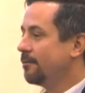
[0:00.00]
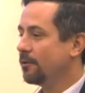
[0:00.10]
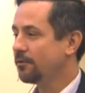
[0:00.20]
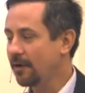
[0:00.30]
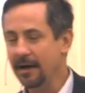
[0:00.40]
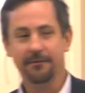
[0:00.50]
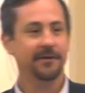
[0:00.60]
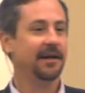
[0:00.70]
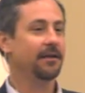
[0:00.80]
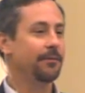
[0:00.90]
We're trying to
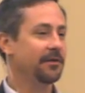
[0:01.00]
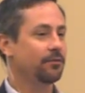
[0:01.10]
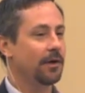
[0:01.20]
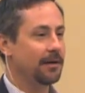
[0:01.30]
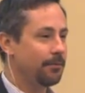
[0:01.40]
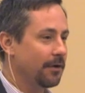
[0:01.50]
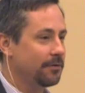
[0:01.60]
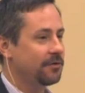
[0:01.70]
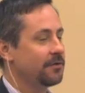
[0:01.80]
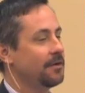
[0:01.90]
figure out the best way to
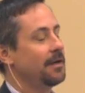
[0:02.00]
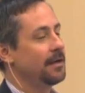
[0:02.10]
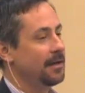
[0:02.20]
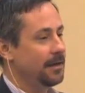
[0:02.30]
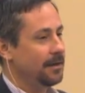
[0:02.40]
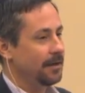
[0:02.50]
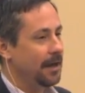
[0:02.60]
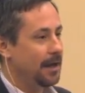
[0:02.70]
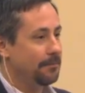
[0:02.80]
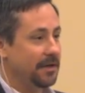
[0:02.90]
approach,
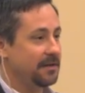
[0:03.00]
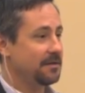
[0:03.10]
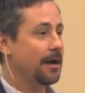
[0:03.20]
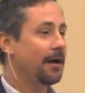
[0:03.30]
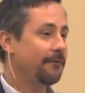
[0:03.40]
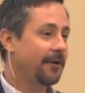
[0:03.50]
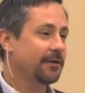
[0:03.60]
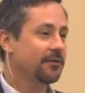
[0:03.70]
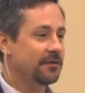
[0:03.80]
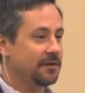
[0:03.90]
uh, but it's not.
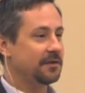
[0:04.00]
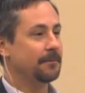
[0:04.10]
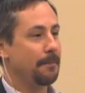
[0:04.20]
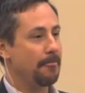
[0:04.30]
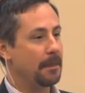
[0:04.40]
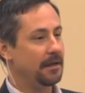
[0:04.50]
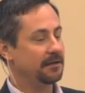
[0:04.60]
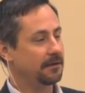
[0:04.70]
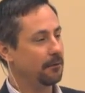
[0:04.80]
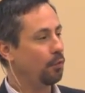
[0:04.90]
Phosphorus is a,
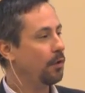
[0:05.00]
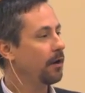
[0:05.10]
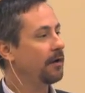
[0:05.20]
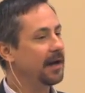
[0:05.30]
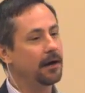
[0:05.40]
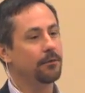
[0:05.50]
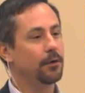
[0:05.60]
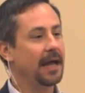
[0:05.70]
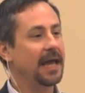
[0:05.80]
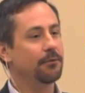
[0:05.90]
is a weird
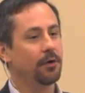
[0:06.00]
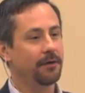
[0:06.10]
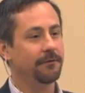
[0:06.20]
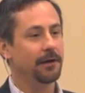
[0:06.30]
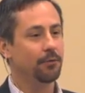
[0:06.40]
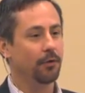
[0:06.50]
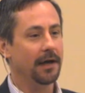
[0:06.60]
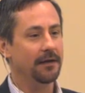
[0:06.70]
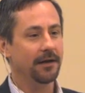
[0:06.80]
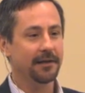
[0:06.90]
animal, animal on variable
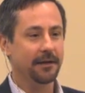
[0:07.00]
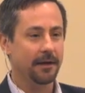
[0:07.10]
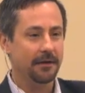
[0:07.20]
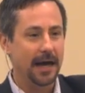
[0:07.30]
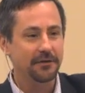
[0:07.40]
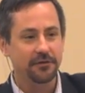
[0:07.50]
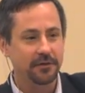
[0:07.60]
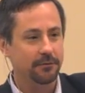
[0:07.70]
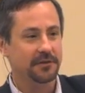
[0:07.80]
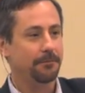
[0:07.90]
rate. I thought
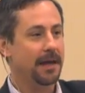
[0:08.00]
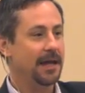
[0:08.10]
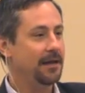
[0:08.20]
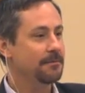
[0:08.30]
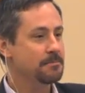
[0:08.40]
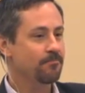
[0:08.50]
nitrogen was a pain.